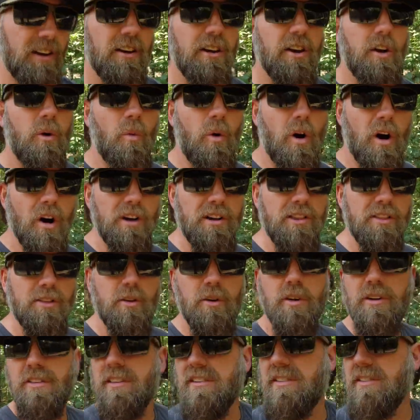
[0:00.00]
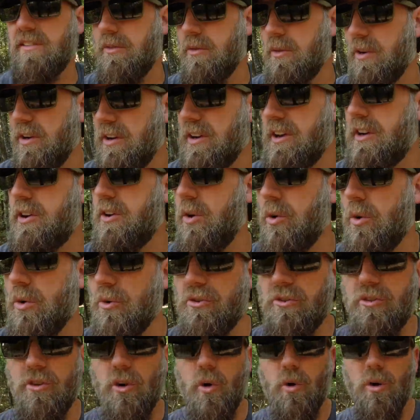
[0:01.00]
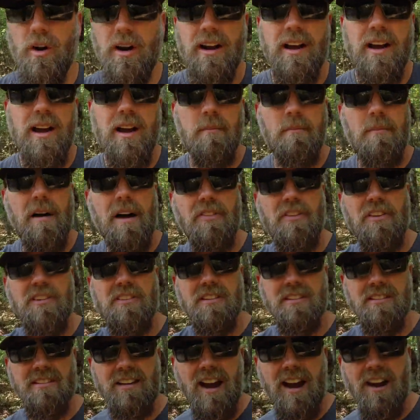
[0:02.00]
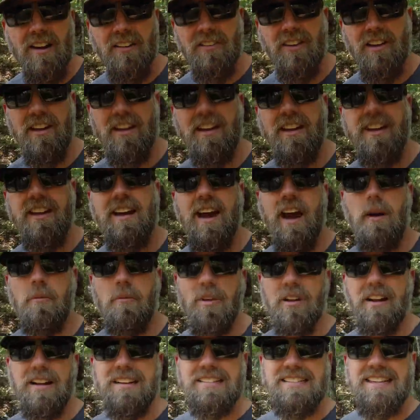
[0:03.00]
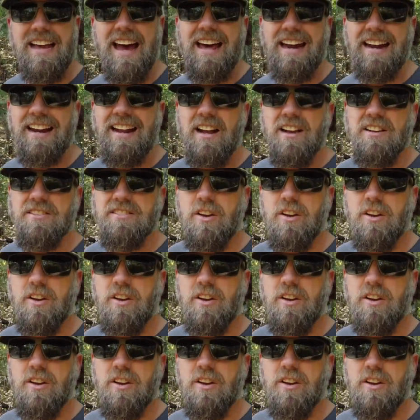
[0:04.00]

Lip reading: I'm going to walk you through it. This is a really cool story about this entire thing. I'm really excited.